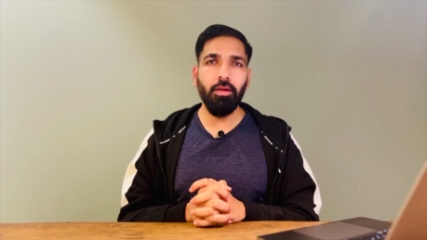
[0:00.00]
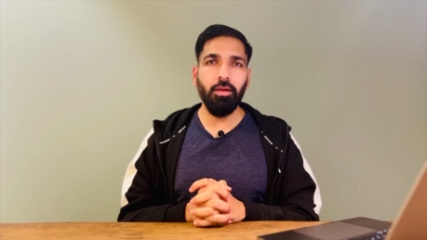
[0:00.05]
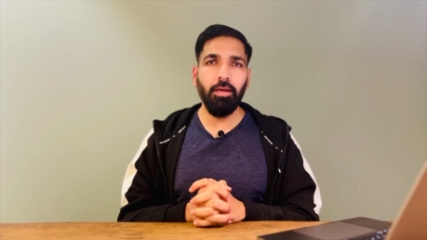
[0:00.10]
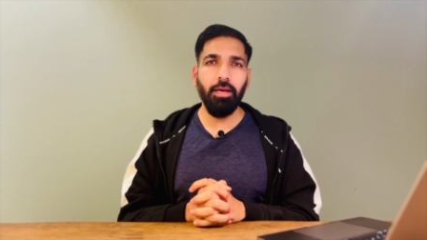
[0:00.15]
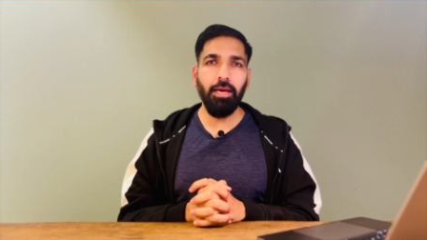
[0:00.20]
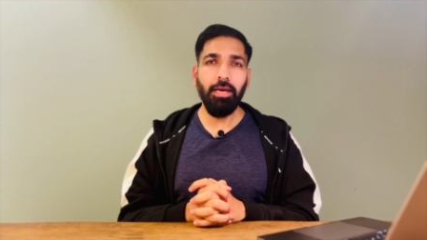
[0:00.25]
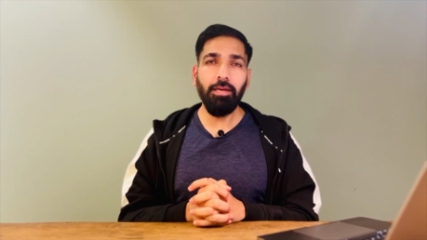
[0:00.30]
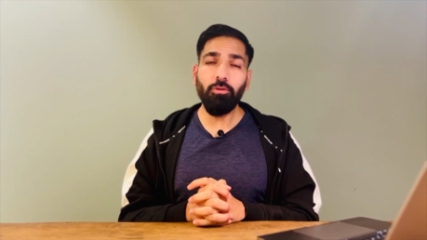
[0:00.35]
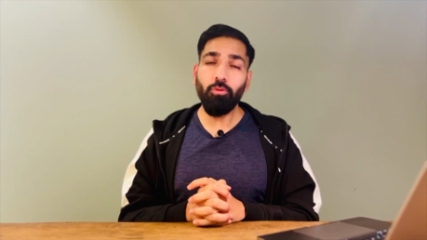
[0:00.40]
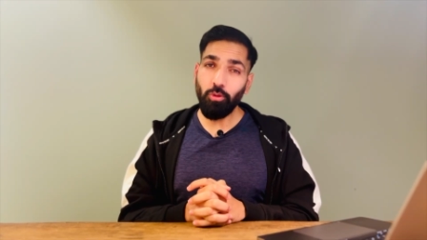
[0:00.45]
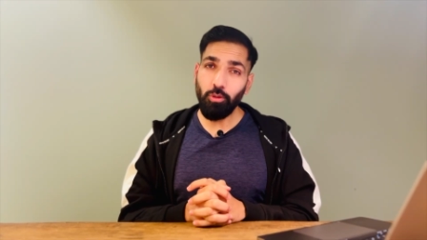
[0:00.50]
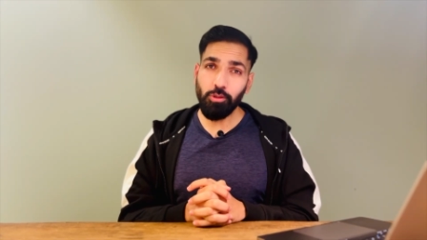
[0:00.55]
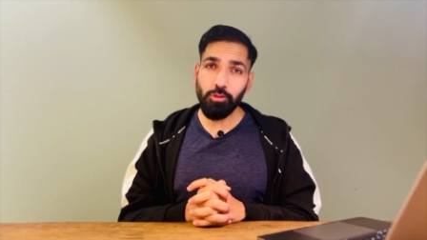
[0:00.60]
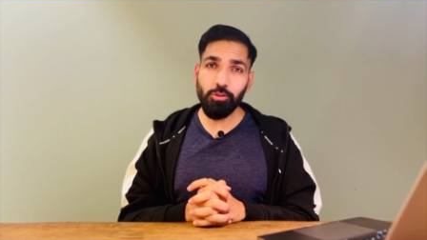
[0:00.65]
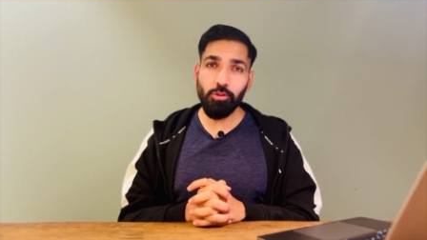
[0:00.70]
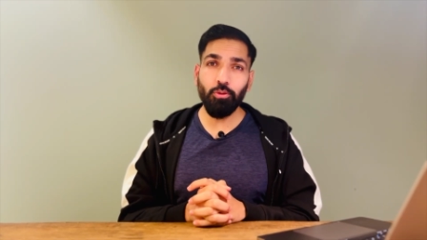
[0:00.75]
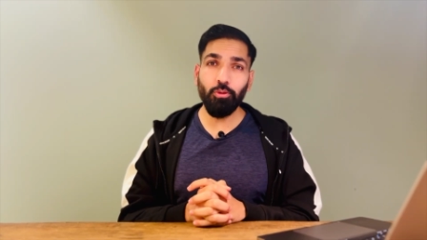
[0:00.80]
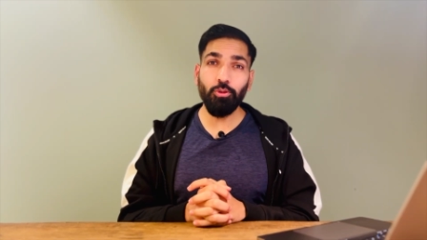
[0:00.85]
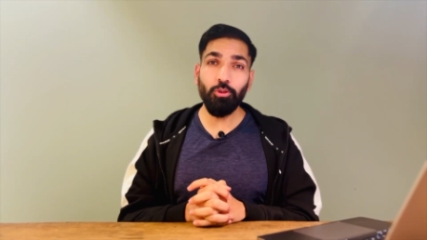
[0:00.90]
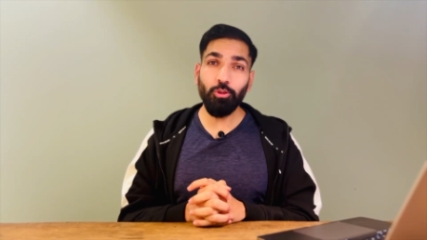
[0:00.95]
And
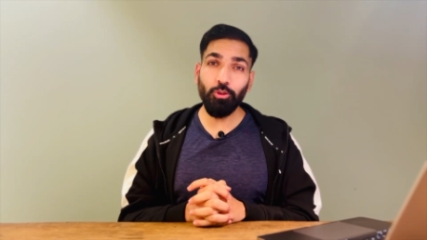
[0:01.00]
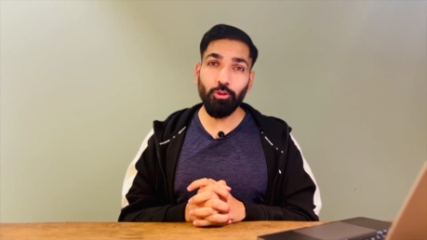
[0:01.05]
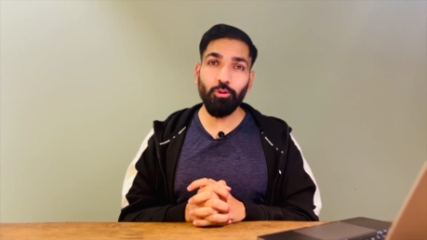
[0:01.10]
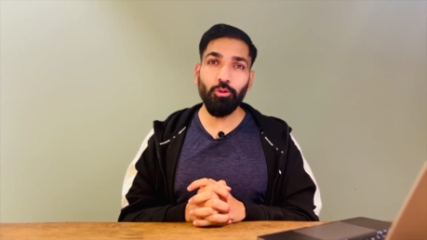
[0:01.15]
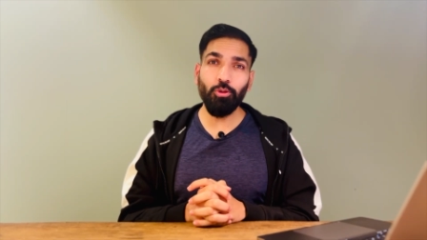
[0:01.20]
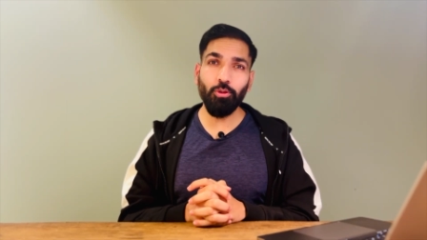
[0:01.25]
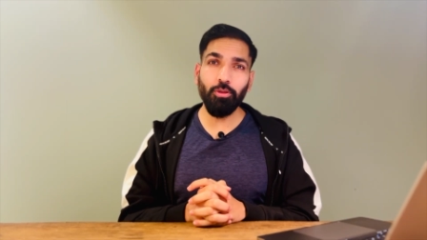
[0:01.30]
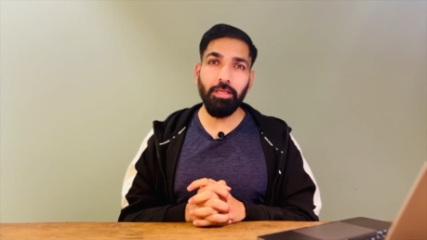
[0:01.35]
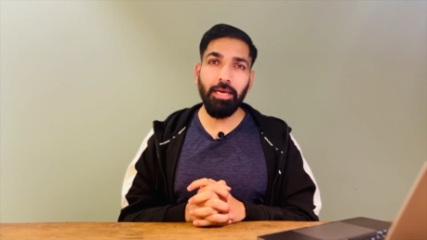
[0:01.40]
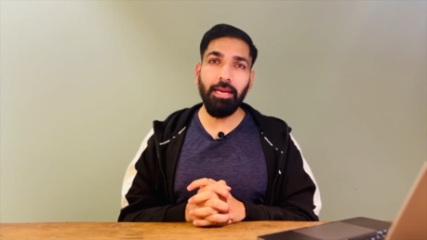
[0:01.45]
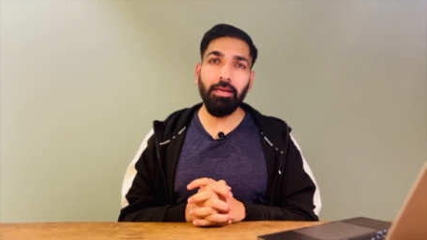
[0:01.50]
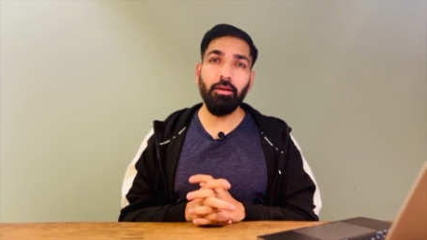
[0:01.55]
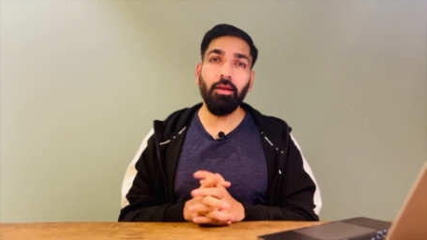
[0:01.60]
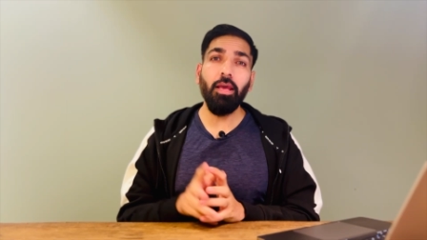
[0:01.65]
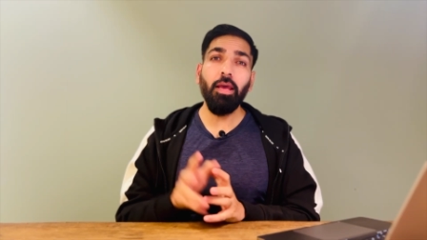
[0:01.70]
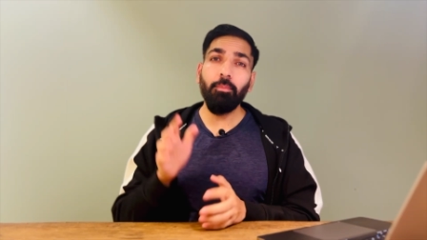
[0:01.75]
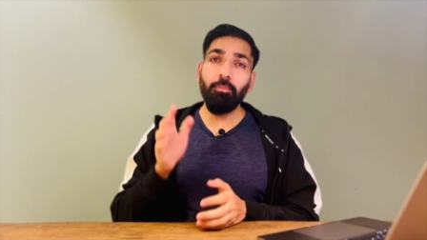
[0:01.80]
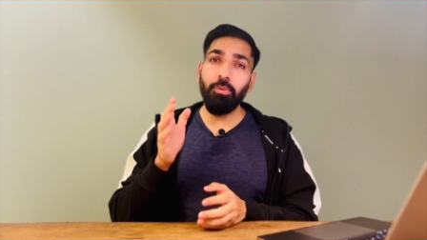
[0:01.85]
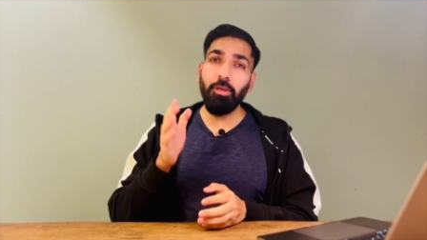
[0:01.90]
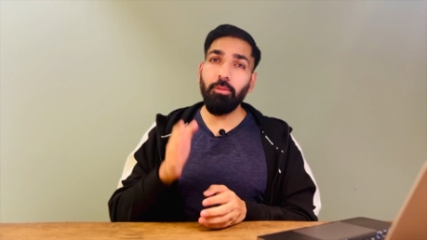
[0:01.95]
also, you should know that
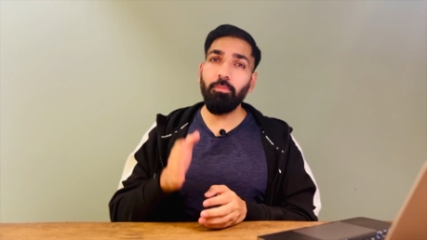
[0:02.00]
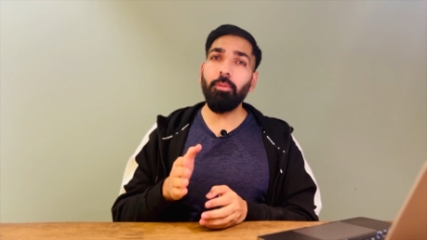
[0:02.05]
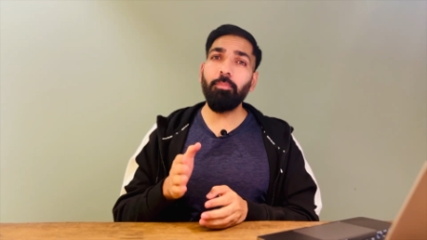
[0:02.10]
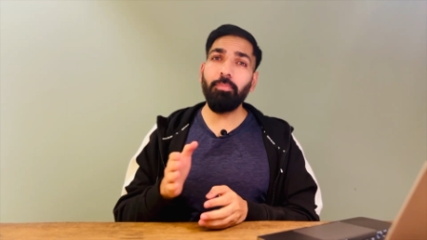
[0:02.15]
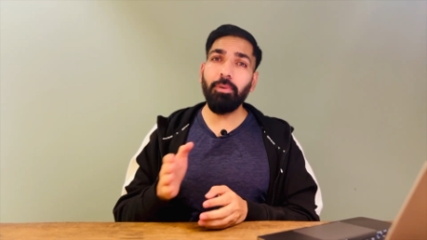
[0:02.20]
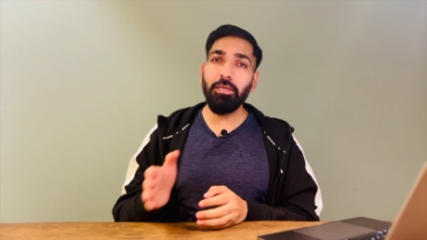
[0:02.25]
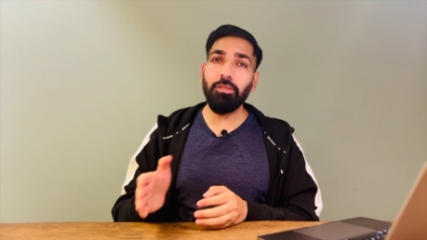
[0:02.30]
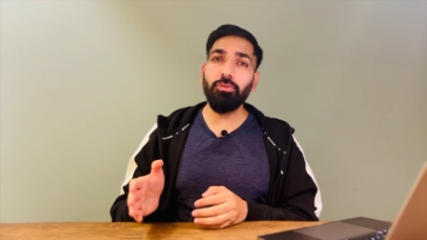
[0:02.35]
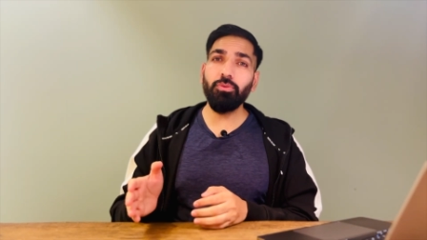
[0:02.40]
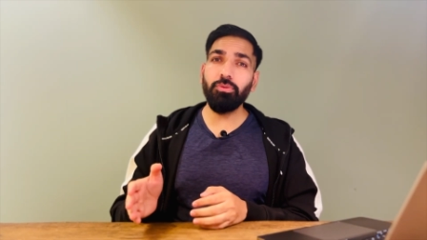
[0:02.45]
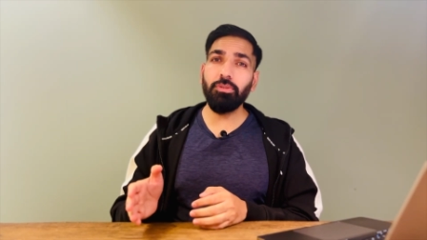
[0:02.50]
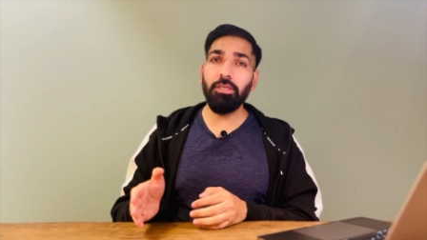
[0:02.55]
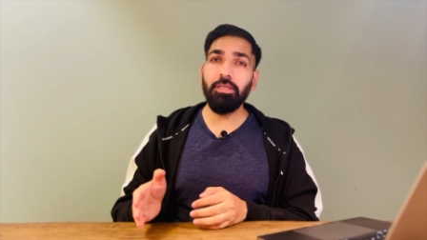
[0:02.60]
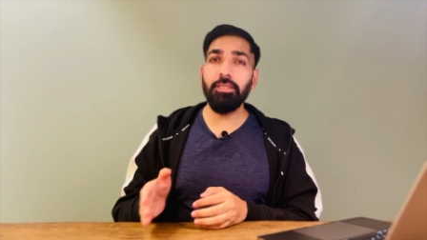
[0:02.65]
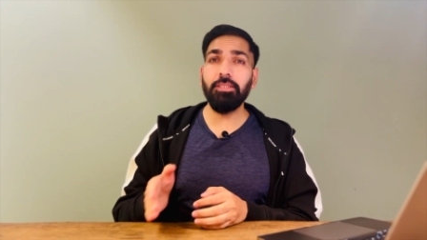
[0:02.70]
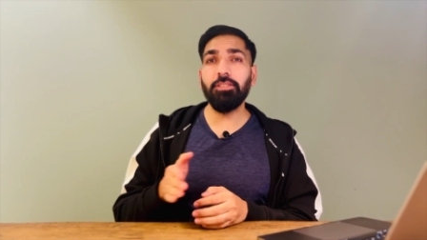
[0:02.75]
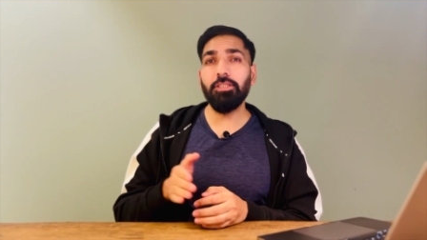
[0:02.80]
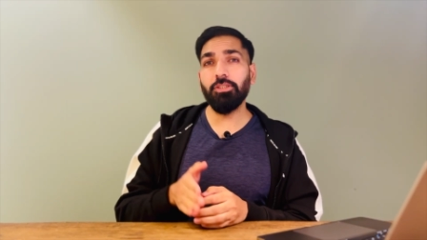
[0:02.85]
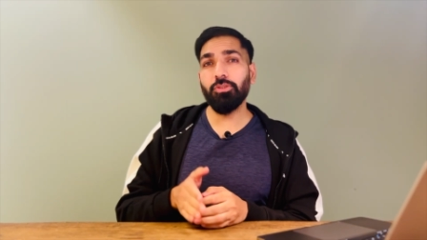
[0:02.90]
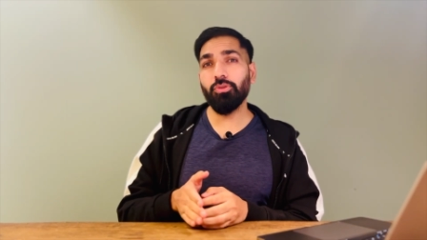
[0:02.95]
Premium Per User
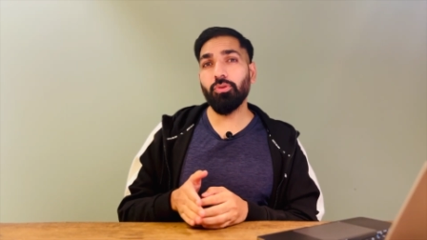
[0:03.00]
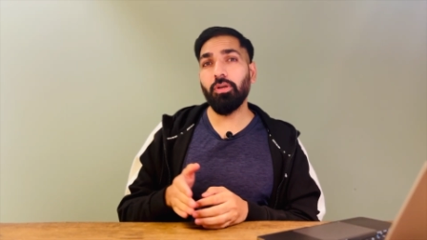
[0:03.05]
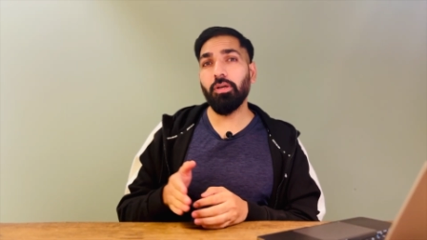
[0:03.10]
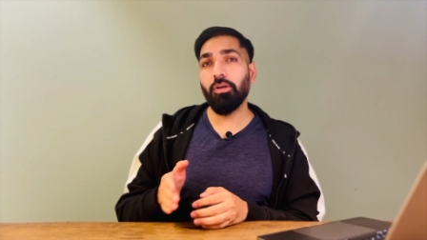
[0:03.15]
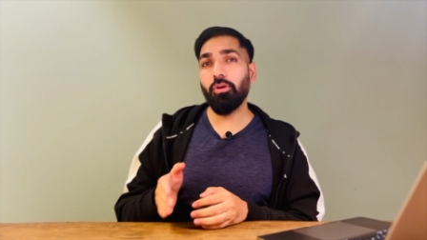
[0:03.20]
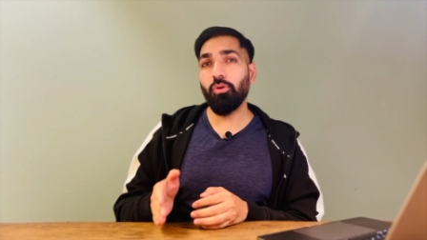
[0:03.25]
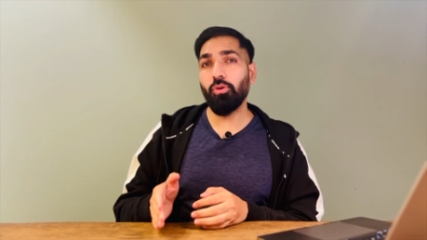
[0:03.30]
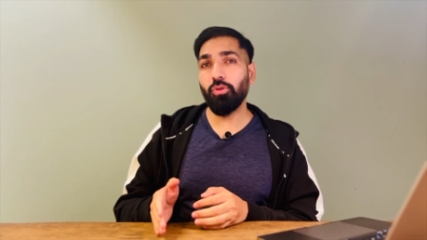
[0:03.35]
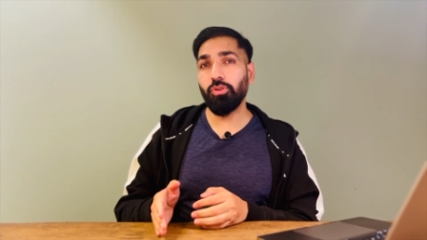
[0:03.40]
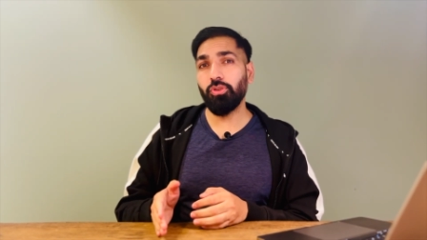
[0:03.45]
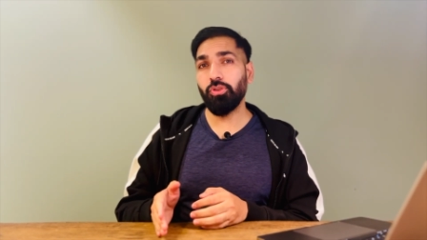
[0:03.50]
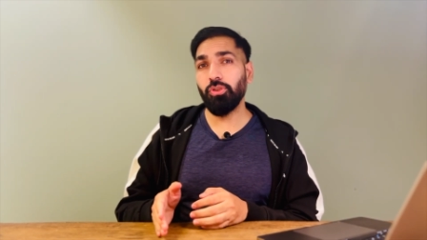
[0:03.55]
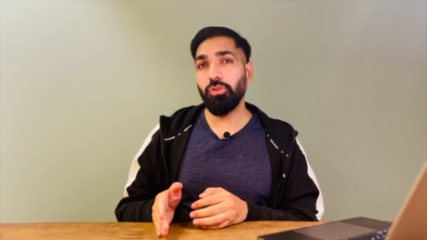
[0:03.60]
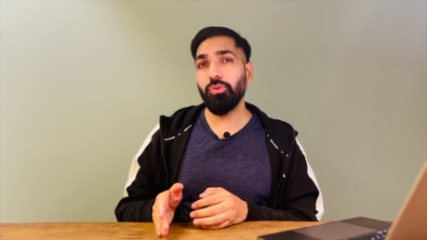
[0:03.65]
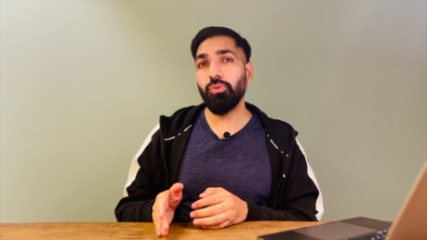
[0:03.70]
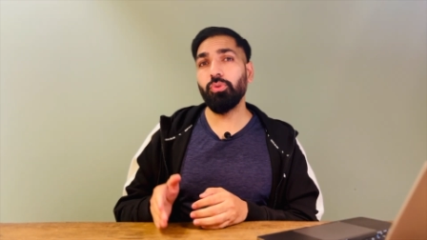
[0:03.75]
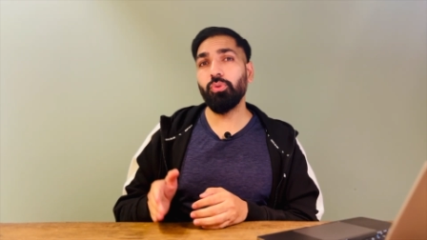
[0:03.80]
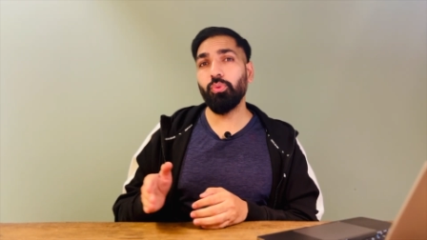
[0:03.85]
is just gonna cost you